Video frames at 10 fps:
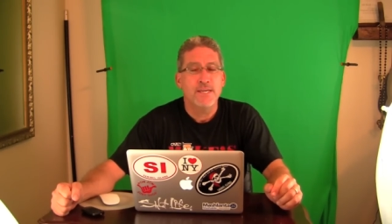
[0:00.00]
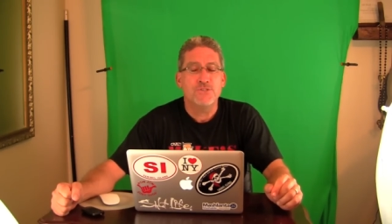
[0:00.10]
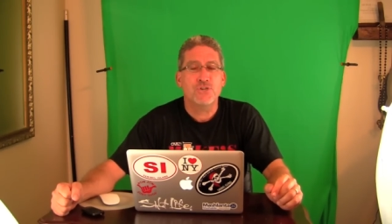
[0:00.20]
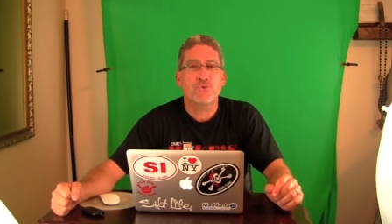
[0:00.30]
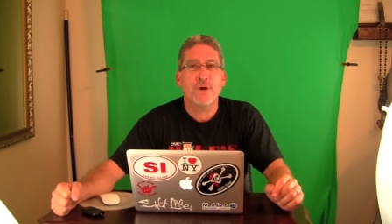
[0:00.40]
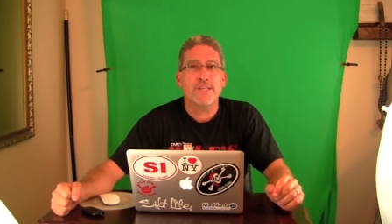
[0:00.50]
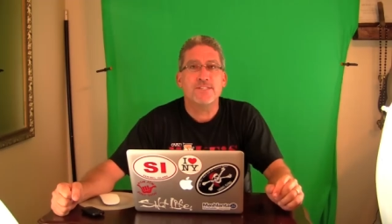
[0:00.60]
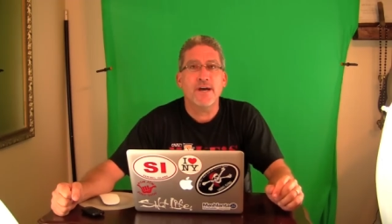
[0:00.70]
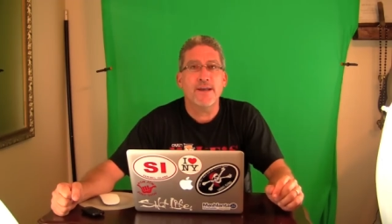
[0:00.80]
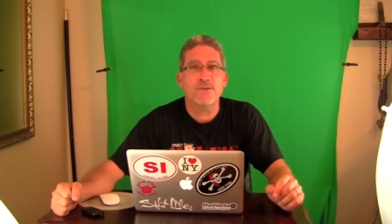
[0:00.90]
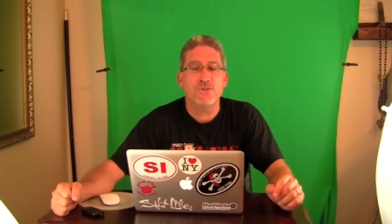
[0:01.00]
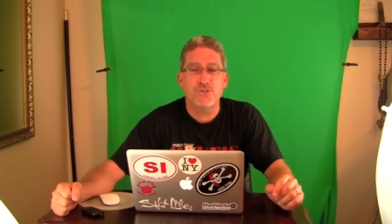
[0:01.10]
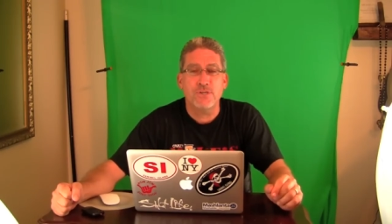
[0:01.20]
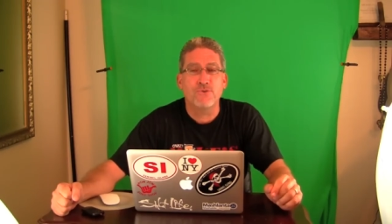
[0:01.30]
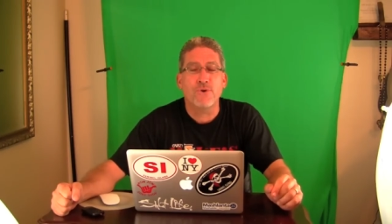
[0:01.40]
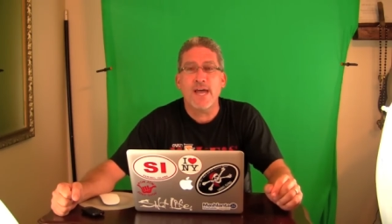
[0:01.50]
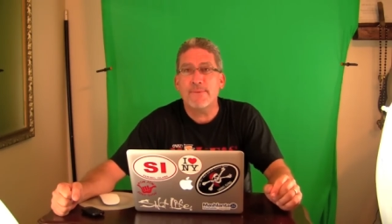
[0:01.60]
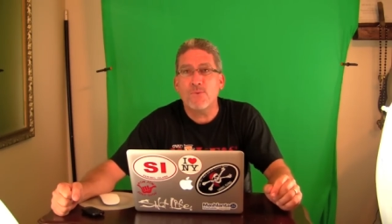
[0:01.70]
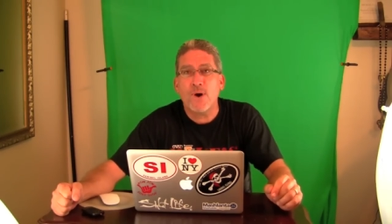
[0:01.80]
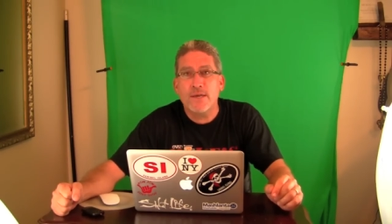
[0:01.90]
It's a great title. You should
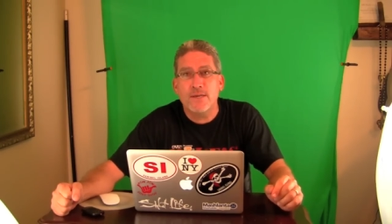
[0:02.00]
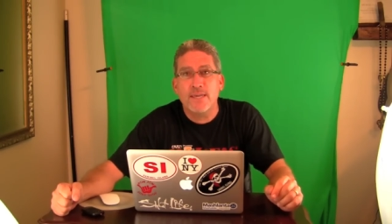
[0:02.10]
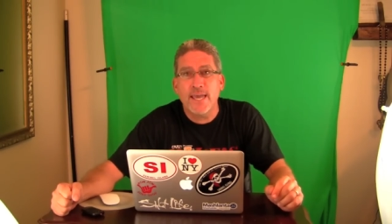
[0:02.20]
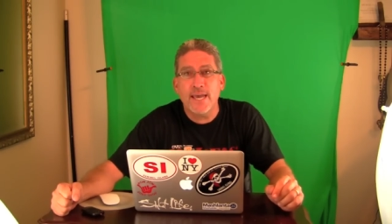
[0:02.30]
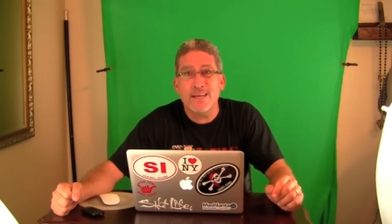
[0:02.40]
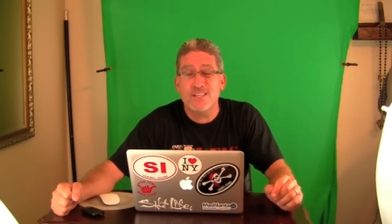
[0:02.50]
grab it while you can.